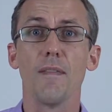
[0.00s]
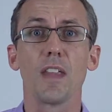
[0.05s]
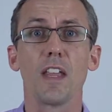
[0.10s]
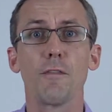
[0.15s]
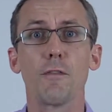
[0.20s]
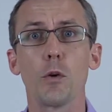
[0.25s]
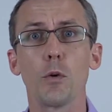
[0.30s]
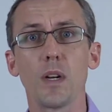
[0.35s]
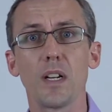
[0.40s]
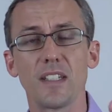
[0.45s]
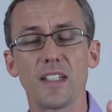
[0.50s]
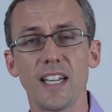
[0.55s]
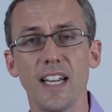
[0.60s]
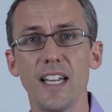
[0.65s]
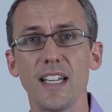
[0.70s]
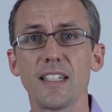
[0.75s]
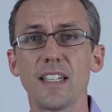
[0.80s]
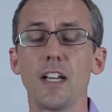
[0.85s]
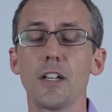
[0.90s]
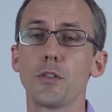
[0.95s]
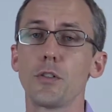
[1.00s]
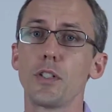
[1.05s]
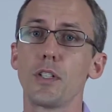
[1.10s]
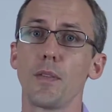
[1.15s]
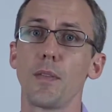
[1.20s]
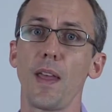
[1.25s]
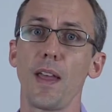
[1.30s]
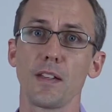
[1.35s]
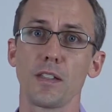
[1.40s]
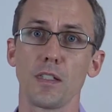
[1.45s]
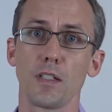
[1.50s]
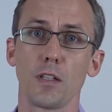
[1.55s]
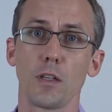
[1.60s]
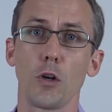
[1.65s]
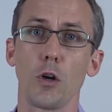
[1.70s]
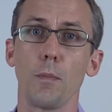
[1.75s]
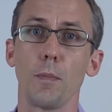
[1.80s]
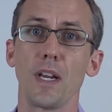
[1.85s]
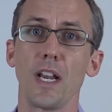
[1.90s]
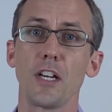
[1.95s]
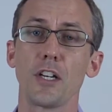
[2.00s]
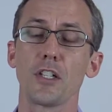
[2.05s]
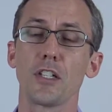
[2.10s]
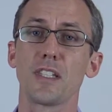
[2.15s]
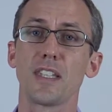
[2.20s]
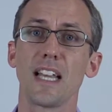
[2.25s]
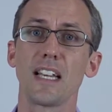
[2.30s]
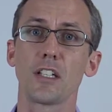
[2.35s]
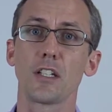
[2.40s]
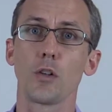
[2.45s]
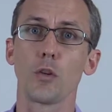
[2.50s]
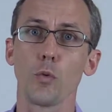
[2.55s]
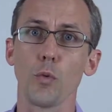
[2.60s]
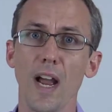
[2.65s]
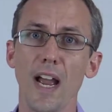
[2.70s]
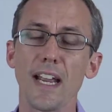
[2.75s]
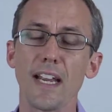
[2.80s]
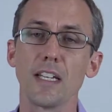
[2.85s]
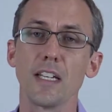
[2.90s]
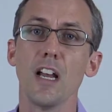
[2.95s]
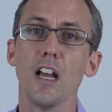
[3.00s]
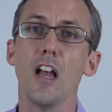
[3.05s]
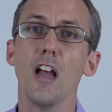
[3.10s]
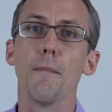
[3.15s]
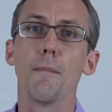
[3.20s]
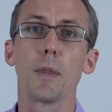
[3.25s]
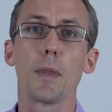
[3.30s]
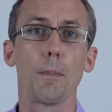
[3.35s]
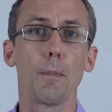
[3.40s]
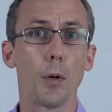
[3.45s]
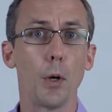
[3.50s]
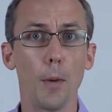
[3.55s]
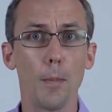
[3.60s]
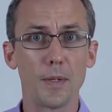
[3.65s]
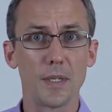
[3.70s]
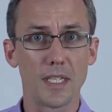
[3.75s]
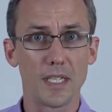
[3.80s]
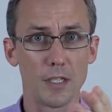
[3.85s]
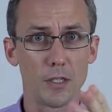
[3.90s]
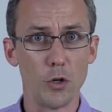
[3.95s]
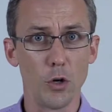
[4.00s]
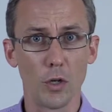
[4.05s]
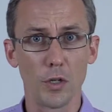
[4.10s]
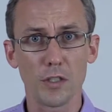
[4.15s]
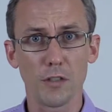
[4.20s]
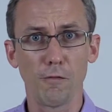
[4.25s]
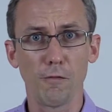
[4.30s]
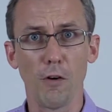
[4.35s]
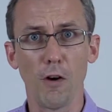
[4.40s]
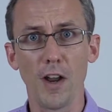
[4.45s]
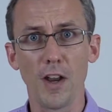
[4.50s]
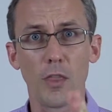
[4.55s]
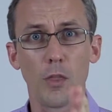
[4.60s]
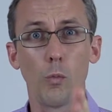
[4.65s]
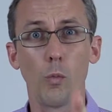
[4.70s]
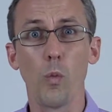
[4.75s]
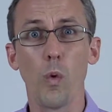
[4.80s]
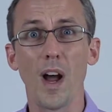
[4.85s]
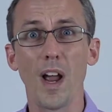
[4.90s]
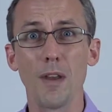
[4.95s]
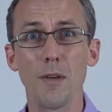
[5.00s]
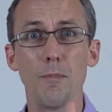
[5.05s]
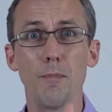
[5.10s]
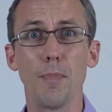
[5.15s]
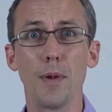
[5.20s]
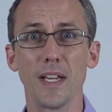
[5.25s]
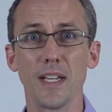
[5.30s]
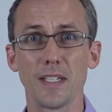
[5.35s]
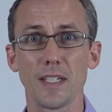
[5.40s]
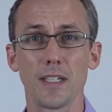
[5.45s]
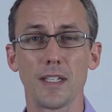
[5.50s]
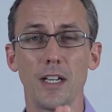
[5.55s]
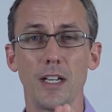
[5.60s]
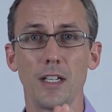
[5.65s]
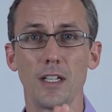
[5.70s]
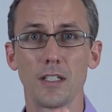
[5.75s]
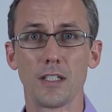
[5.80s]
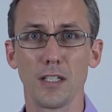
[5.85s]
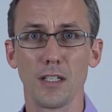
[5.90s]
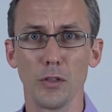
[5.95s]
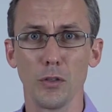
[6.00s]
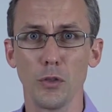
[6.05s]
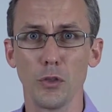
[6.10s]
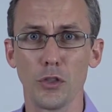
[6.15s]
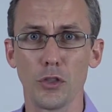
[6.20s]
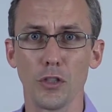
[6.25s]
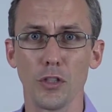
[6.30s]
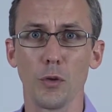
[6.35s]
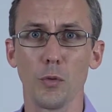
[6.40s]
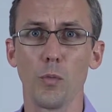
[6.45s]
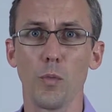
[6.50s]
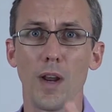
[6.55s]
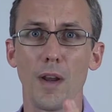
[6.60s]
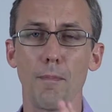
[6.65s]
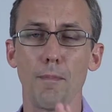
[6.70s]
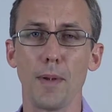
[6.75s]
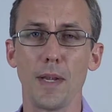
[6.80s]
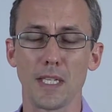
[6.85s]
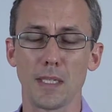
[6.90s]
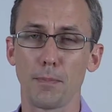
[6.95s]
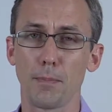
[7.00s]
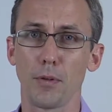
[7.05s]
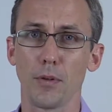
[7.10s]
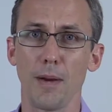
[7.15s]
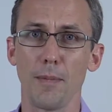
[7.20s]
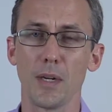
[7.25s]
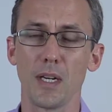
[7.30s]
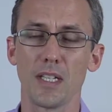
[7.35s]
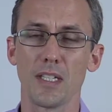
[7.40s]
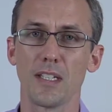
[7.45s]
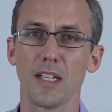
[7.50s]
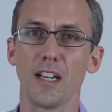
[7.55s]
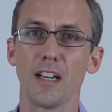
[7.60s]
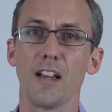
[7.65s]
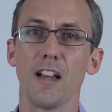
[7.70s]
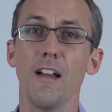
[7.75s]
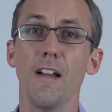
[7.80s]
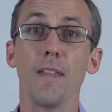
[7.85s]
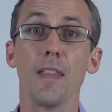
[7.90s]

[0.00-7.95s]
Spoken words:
If you want to test hundreds of thousands of combinations, that's great. But the purpose is not to find the one best solution, the one best parameter set.